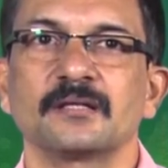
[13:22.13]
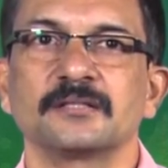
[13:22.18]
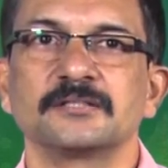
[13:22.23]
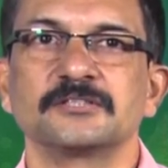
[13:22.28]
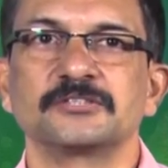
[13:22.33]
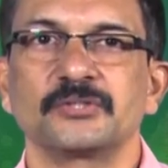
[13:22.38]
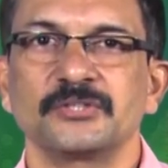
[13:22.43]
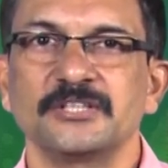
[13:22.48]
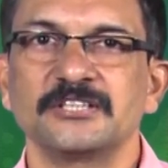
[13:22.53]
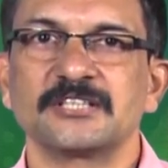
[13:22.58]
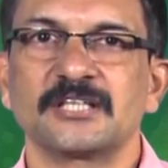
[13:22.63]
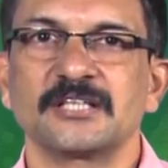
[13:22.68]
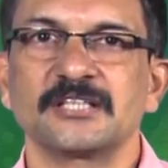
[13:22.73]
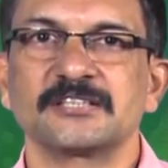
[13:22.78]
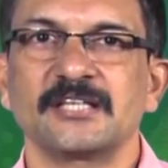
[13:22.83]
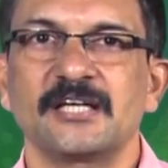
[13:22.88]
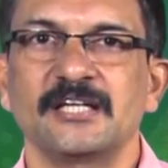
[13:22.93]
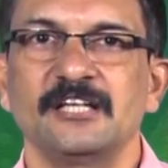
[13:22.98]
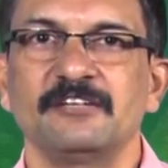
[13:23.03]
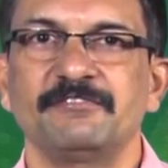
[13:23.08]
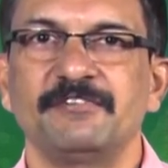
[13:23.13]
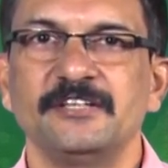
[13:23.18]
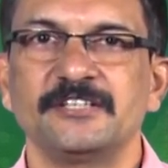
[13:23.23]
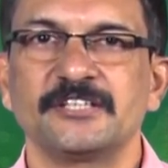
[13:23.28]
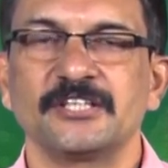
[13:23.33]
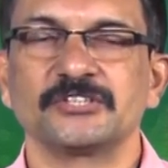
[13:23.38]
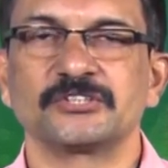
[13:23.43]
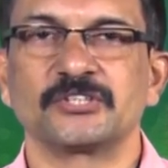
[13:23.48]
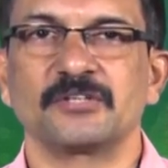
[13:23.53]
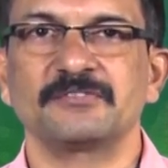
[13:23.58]
So these are the salient
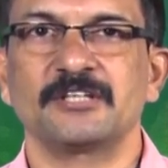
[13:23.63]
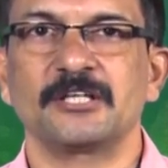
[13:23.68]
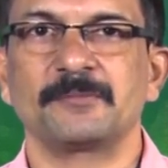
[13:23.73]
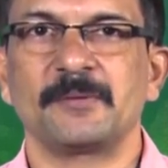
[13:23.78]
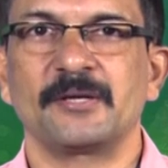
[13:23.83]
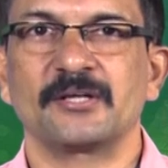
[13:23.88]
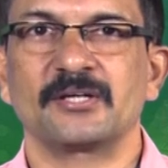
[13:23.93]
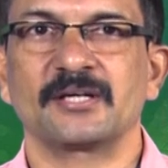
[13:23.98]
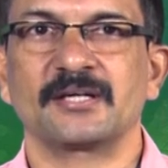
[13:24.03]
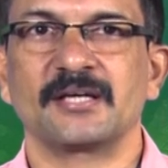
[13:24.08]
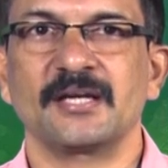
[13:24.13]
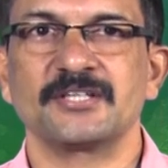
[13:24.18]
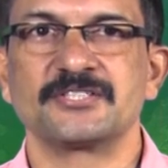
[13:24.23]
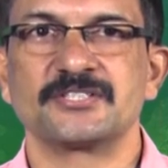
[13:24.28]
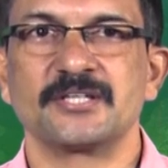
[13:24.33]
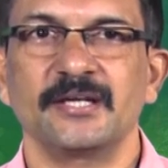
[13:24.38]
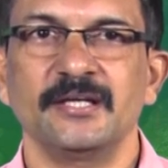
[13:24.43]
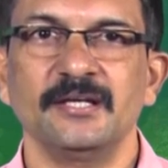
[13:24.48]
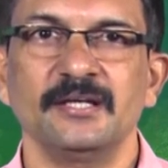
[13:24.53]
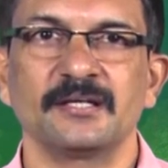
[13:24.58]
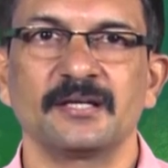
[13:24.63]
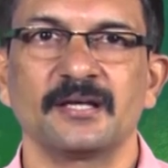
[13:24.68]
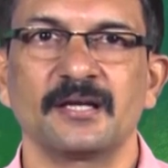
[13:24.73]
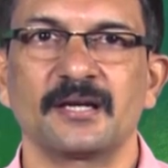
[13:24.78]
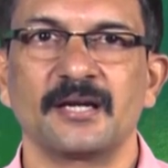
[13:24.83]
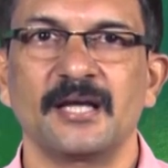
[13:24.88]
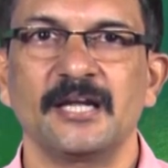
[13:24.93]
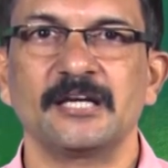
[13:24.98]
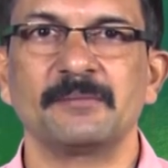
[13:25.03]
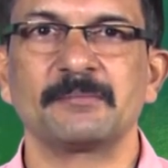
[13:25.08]
features of that particular case study.
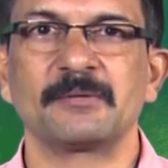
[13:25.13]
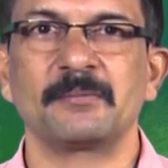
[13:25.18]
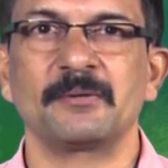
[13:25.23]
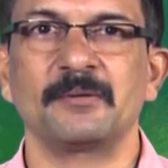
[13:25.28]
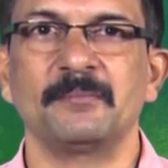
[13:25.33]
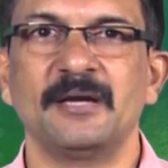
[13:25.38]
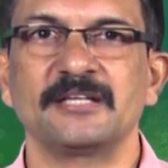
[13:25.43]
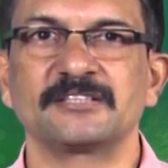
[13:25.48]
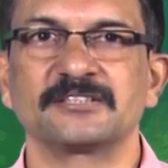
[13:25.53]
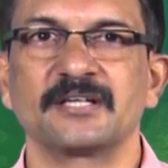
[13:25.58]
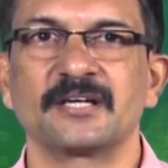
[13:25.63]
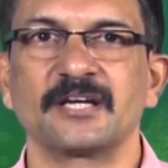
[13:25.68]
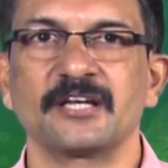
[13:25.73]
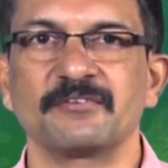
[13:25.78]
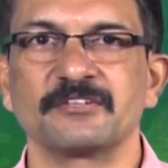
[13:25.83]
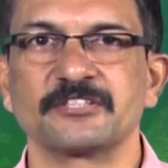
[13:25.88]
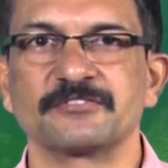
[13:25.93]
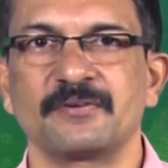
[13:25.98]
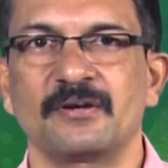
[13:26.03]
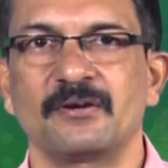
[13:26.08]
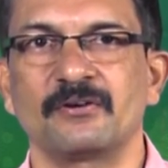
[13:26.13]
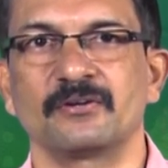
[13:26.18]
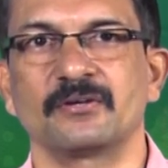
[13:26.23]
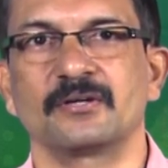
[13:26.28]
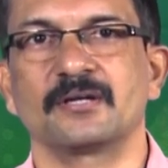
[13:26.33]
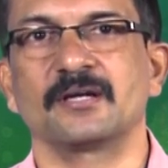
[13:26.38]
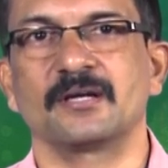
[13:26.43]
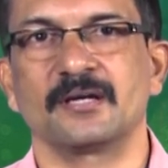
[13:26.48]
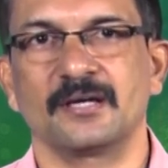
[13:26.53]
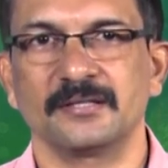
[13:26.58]
Random rubble masonry was
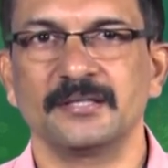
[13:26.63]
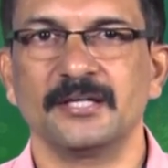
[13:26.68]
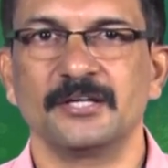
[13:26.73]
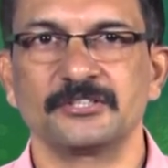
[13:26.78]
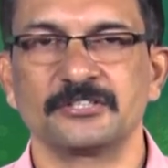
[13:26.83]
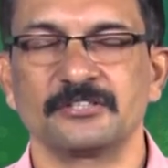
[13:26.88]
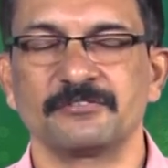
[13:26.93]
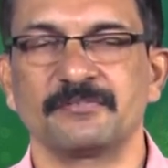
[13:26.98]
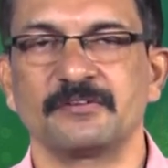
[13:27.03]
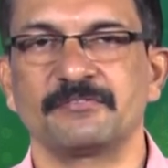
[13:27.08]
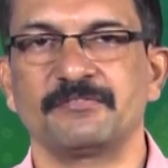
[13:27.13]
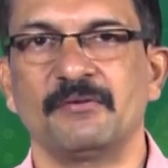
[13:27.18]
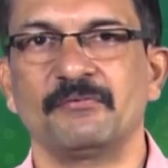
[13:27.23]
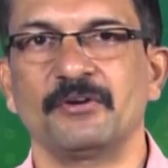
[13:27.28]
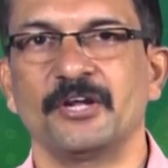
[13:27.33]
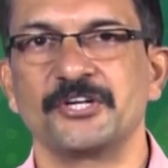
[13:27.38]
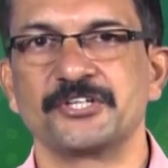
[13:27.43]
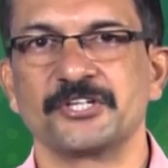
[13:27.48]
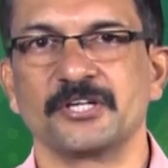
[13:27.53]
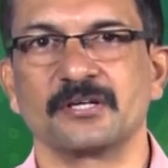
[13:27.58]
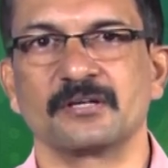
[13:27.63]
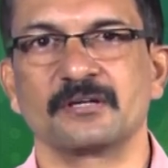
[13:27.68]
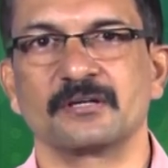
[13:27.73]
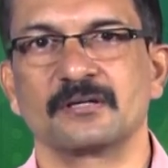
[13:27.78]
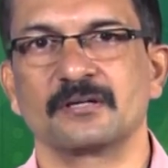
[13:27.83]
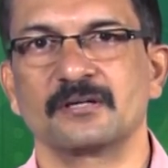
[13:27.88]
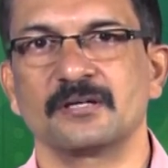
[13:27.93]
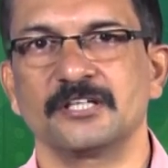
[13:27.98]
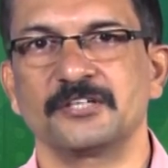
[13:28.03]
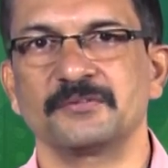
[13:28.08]
found. That is a foundation.
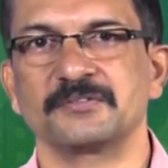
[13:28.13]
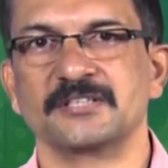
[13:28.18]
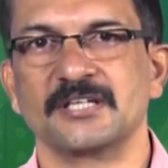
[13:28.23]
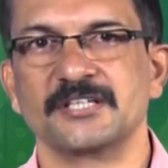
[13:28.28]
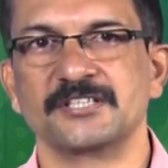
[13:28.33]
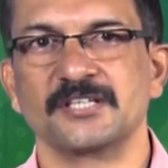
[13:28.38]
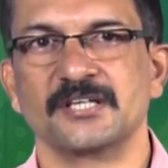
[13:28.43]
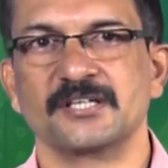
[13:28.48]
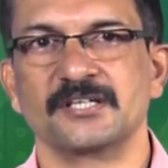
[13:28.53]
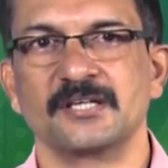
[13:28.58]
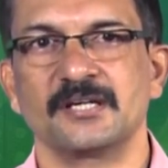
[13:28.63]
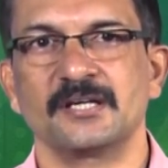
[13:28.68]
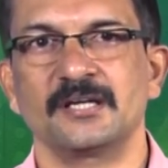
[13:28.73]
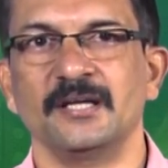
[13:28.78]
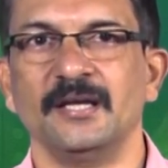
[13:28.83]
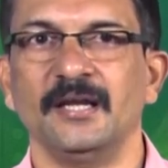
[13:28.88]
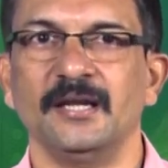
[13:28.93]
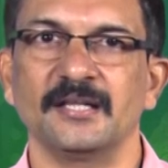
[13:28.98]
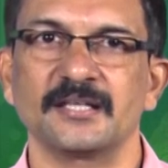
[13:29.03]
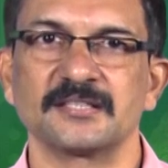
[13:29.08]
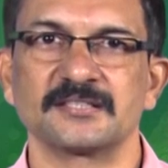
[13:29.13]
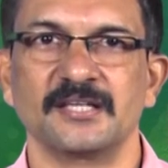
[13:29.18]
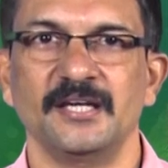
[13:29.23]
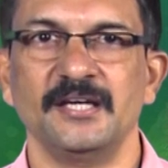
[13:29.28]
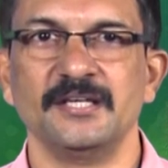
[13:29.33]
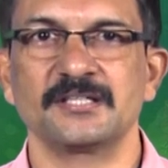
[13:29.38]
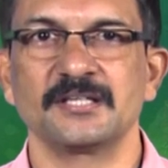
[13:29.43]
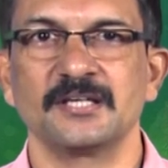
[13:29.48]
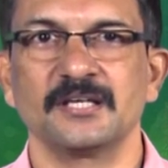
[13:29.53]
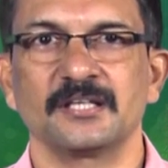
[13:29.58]
It was constructed in the
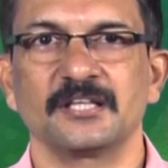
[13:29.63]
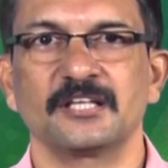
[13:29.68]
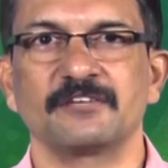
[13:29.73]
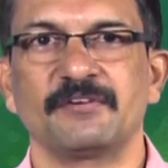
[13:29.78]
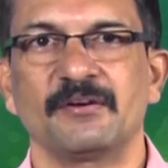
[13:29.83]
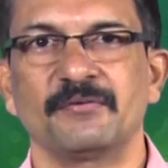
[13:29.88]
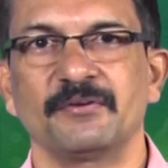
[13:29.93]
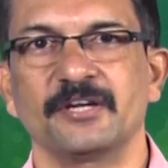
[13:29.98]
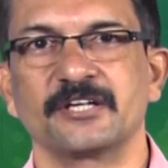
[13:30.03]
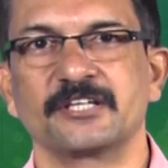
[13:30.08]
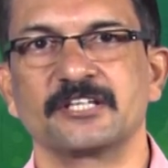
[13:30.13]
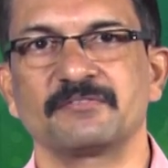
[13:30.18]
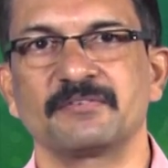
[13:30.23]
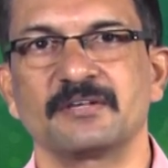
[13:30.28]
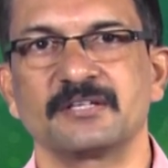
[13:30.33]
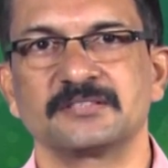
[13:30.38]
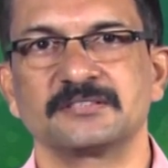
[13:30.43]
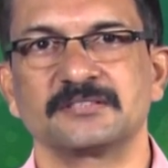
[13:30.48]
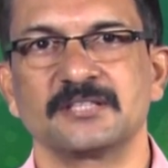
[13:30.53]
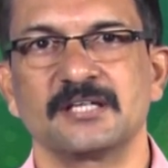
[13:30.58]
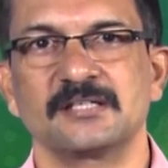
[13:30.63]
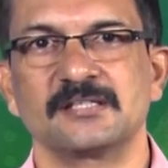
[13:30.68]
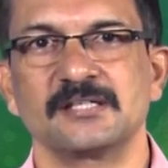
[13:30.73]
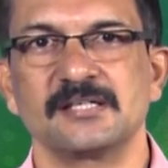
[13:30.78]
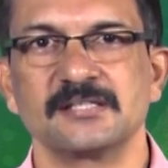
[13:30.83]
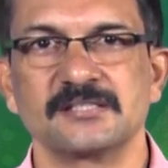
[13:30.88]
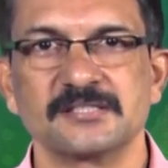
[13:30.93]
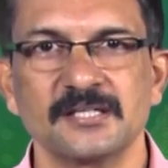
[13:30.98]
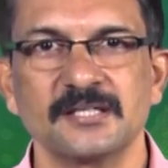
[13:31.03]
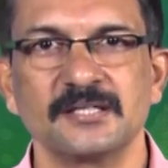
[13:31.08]
site. The foundation was
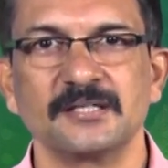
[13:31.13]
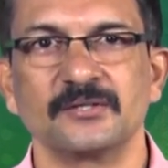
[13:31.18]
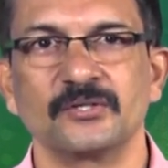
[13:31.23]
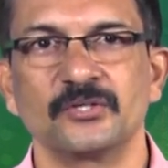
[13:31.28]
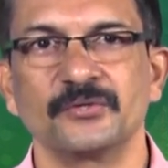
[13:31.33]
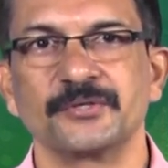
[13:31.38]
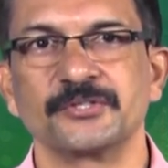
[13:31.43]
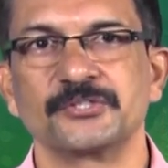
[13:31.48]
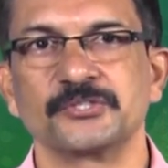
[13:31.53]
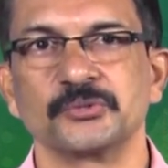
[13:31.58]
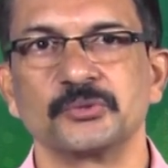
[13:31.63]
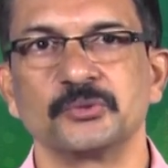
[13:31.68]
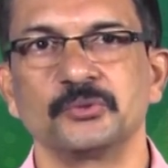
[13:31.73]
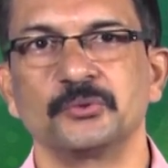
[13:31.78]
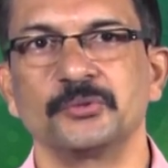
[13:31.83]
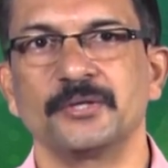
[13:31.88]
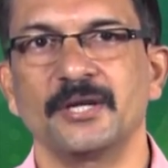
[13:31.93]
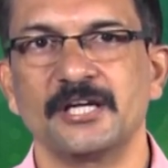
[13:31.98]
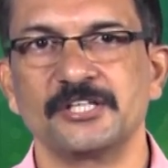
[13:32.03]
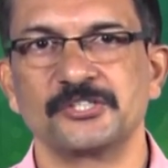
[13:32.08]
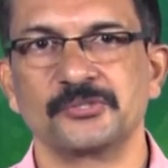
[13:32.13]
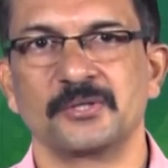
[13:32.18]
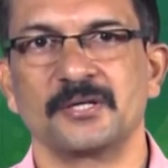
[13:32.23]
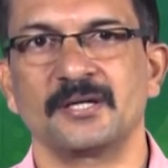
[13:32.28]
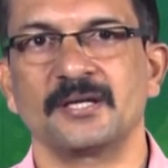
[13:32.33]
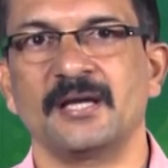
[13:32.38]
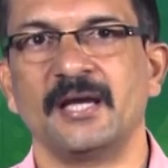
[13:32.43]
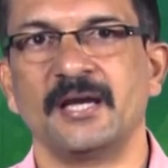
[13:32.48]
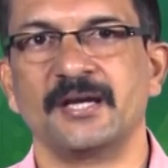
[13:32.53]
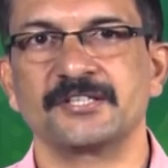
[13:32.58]
tilted owing to
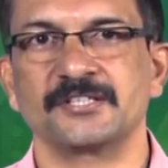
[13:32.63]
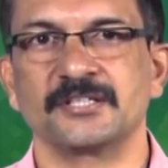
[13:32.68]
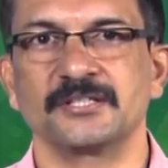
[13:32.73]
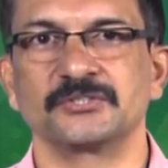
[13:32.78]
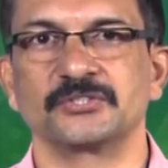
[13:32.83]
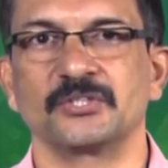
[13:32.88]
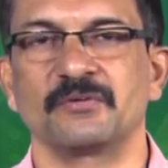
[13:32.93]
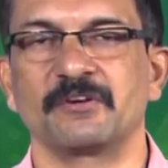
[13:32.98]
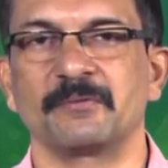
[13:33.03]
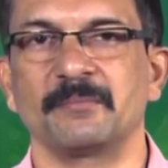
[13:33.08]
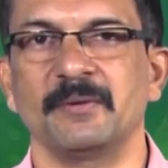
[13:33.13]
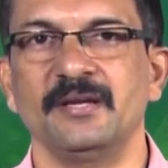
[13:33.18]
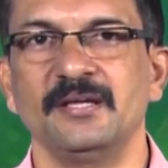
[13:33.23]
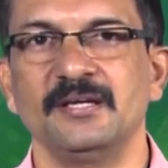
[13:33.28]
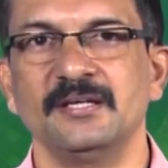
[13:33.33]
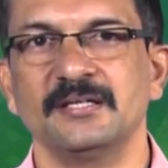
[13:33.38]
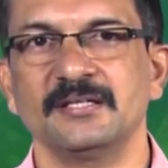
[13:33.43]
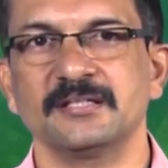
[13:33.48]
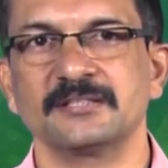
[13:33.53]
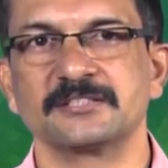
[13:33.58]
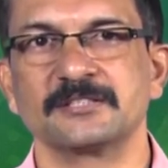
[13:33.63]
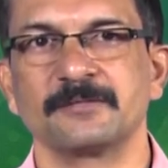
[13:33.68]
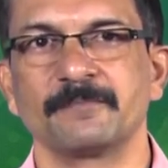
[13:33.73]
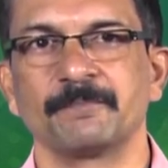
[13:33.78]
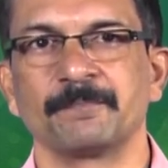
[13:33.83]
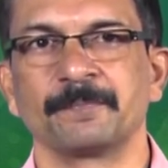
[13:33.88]
natural actions over many years.